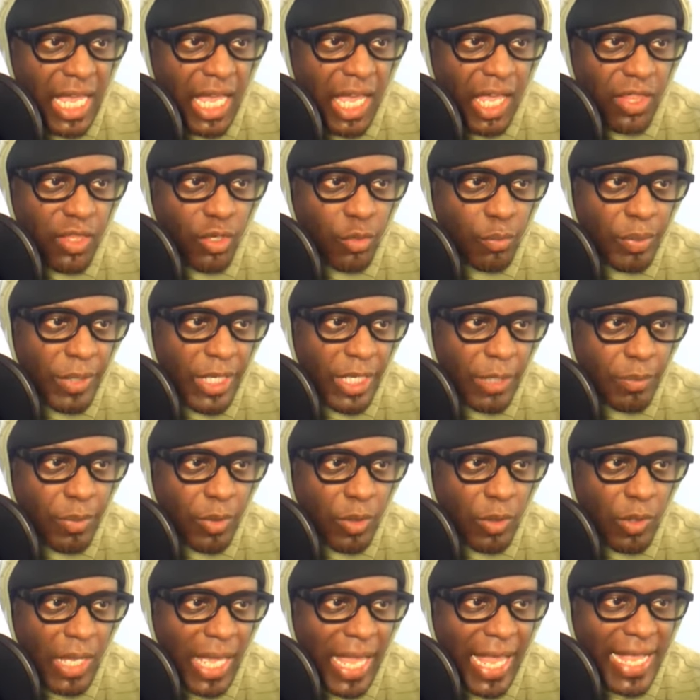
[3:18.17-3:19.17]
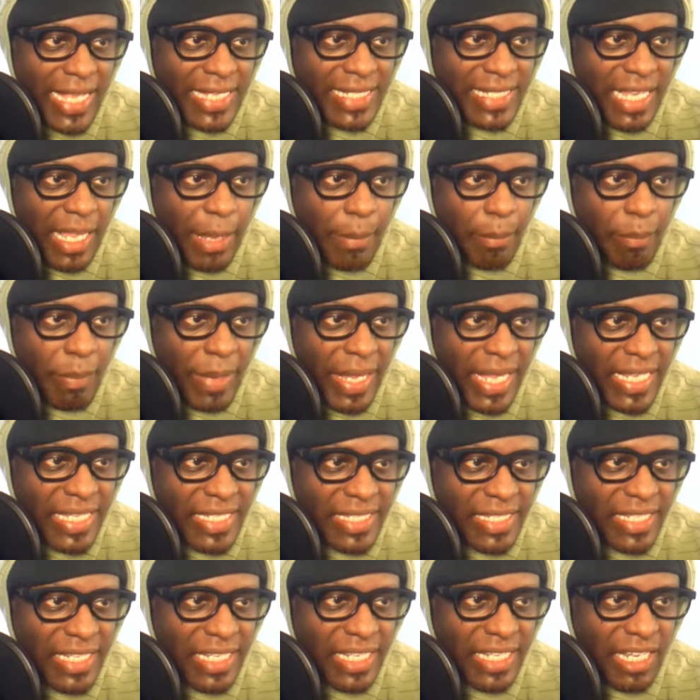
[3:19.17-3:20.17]
other people as a
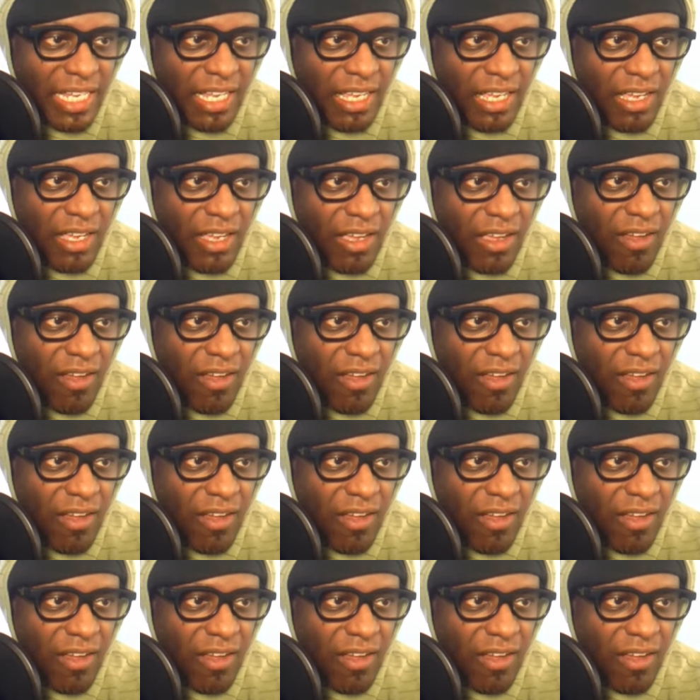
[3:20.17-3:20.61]
basic